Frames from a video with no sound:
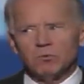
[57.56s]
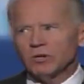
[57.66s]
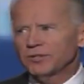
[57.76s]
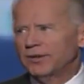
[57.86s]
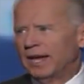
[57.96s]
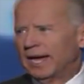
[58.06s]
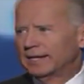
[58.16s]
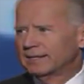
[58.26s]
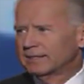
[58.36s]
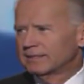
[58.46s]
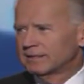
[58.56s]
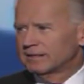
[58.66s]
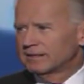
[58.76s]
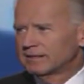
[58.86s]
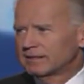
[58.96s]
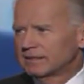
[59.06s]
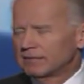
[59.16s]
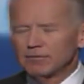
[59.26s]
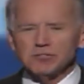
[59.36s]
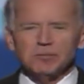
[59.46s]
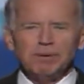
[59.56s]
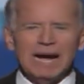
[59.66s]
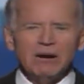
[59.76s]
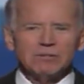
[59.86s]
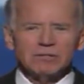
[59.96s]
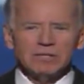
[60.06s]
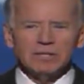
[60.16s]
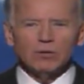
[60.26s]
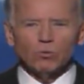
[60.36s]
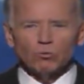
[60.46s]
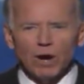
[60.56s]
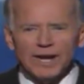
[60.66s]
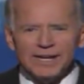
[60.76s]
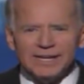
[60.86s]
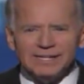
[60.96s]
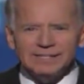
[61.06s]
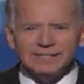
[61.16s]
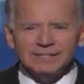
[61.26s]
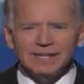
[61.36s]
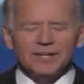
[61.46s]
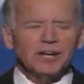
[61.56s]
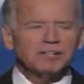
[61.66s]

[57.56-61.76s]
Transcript: Oh, what I wouldn't do to just put my fucking hands around his